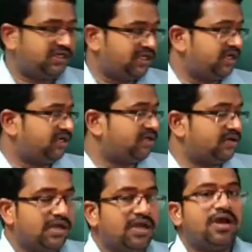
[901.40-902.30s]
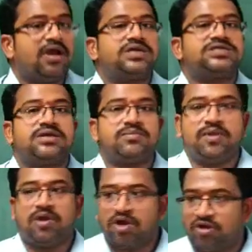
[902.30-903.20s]
indicator and
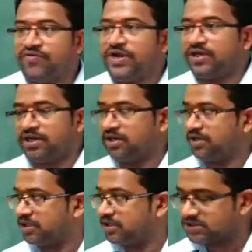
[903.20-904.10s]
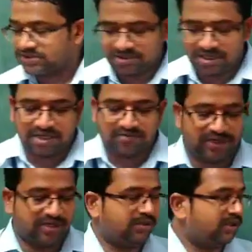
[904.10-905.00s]
some olfactory indicators are
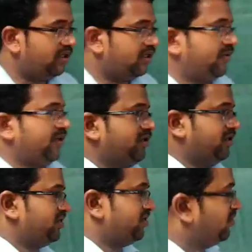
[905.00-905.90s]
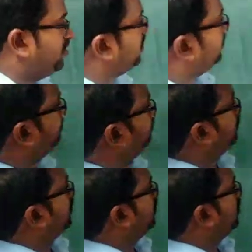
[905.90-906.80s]
available in the market. Okay.
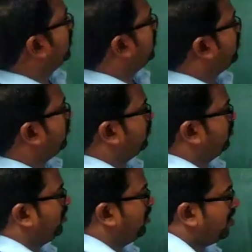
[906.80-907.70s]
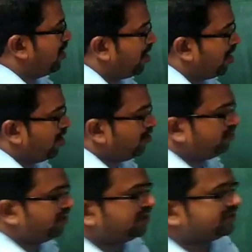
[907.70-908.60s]
Now,
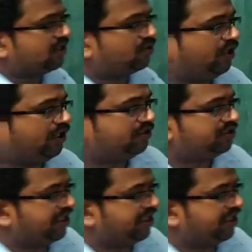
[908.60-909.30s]
how these are going to